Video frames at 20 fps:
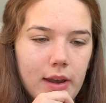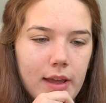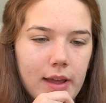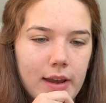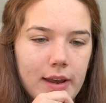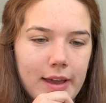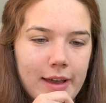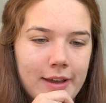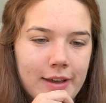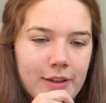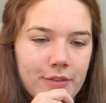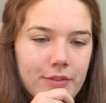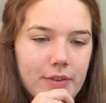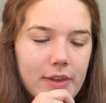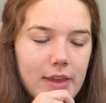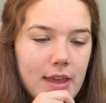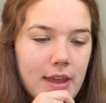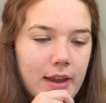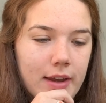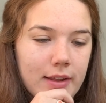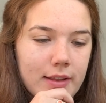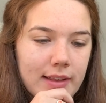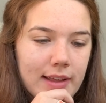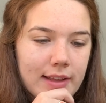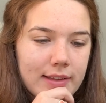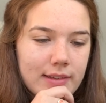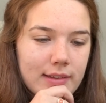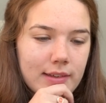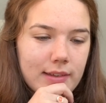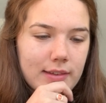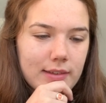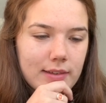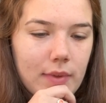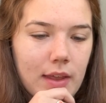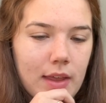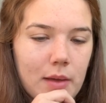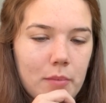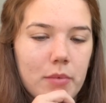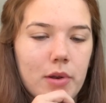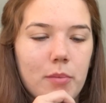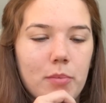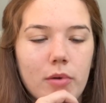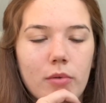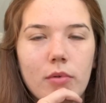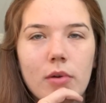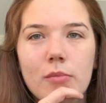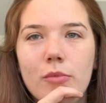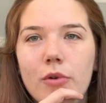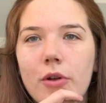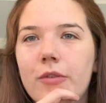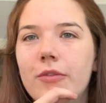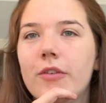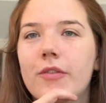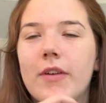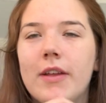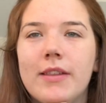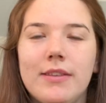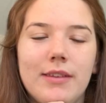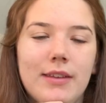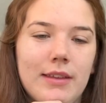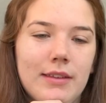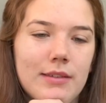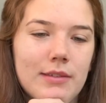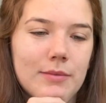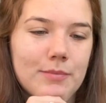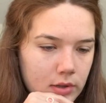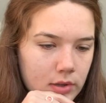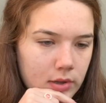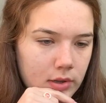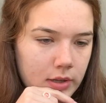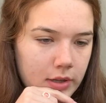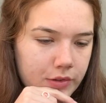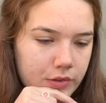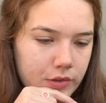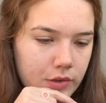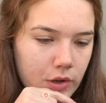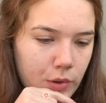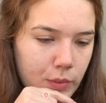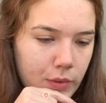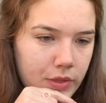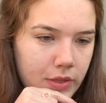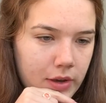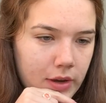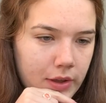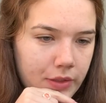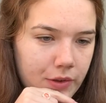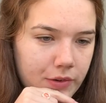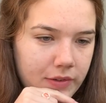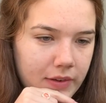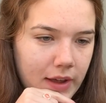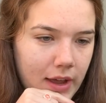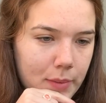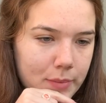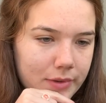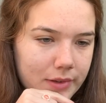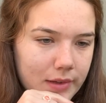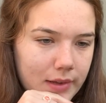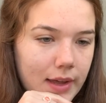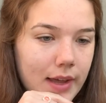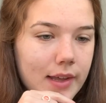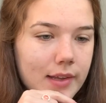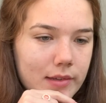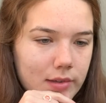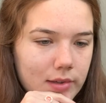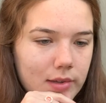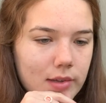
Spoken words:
I now have 8 classes, and I'm gonna put one more for funsies. Let's go with another TAPS class.